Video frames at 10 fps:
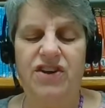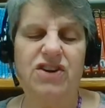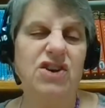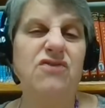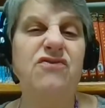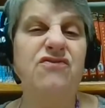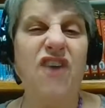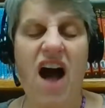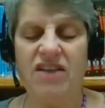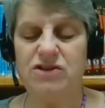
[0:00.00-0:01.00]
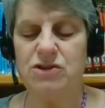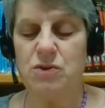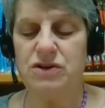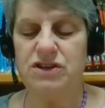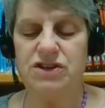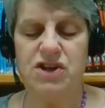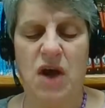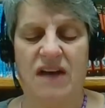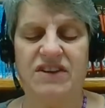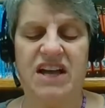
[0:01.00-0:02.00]
They're your father's horses.
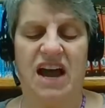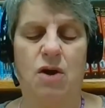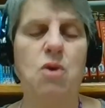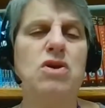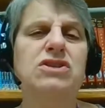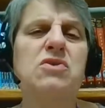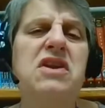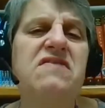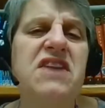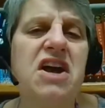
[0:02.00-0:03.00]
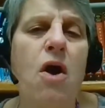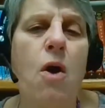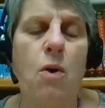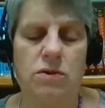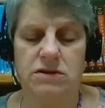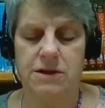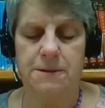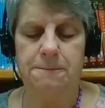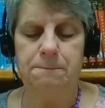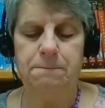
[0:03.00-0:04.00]
You haven't got a horse or even a colt.
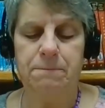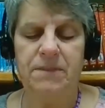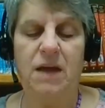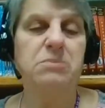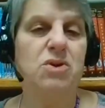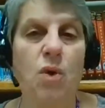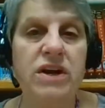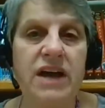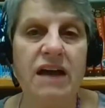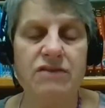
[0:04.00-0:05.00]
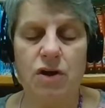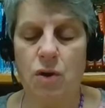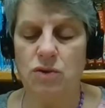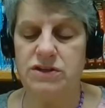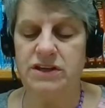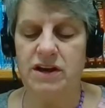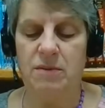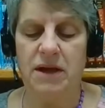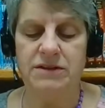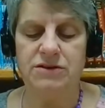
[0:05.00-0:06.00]
I'm going to have a colt, said
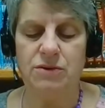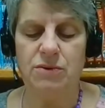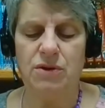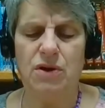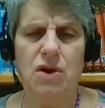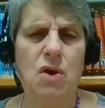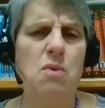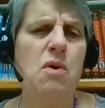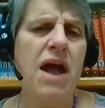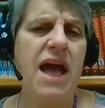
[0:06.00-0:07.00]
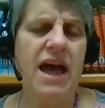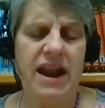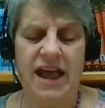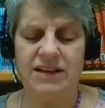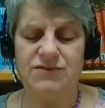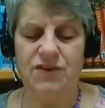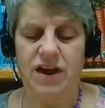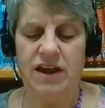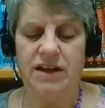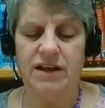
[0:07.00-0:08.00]
Almanzo. When? asked
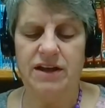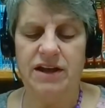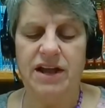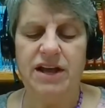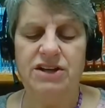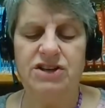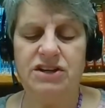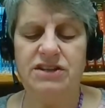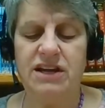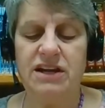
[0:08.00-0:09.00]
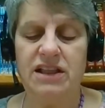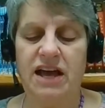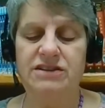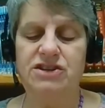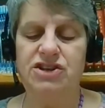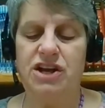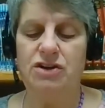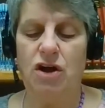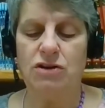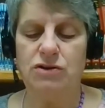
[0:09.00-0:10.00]
Frank. Just then Eliza
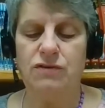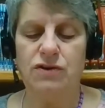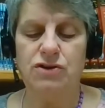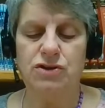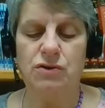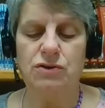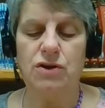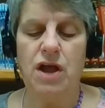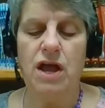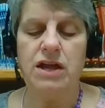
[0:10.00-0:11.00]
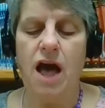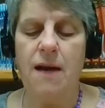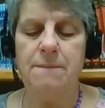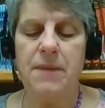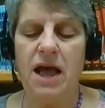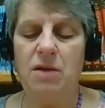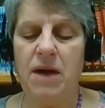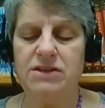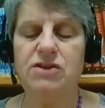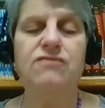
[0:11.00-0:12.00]
Jane called over her shoulder. Come,
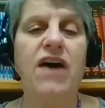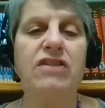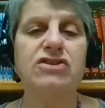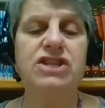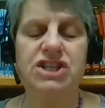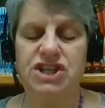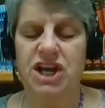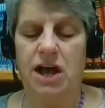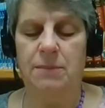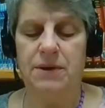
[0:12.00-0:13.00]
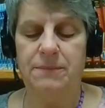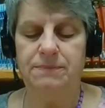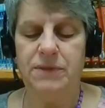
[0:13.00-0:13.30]
Elmonzo, father's hitching up.